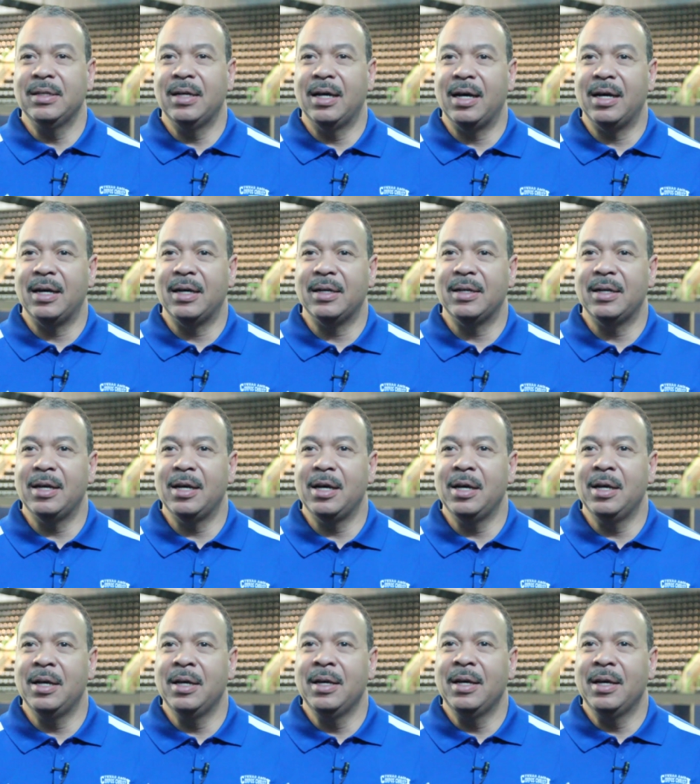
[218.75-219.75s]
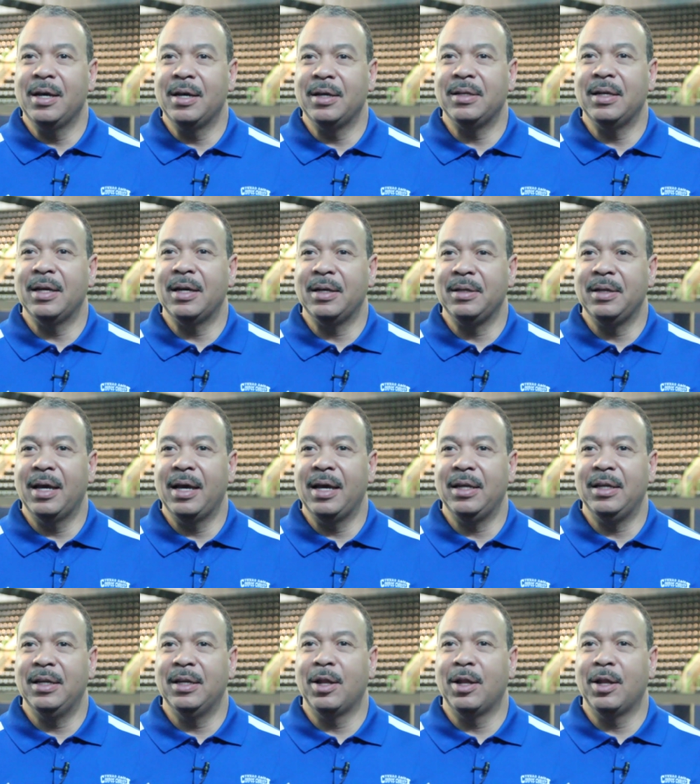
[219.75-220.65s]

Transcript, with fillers: uh, a, a,